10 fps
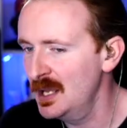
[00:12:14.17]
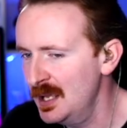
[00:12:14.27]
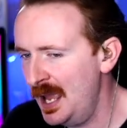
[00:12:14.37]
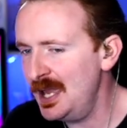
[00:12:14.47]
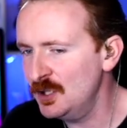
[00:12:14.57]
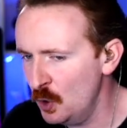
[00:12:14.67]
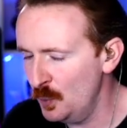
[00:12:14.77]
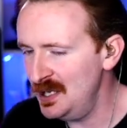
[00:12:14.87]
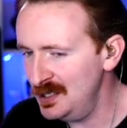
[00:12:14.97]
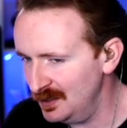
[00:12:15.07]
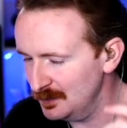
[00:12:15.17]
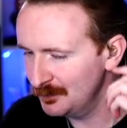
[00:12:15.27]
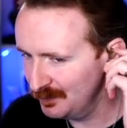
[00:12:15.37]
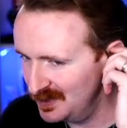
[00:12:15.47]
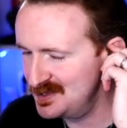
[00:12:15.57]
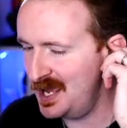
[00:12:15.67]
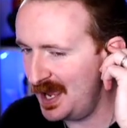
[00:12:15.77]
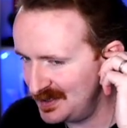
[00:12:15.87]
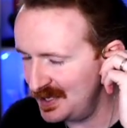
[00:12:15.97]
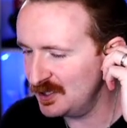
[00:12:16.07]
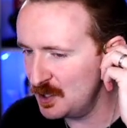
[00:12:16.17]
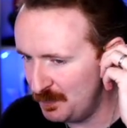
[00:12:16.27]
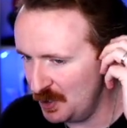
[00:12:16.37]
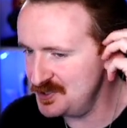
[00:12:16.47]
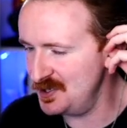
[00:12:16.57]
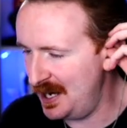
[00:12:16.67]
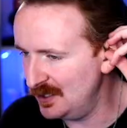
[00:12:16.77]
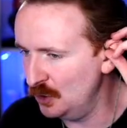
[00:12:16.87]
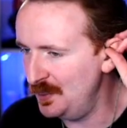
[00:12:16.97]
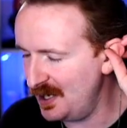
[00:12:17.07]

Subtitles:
Halo Week? Is that the composer, Halo Week?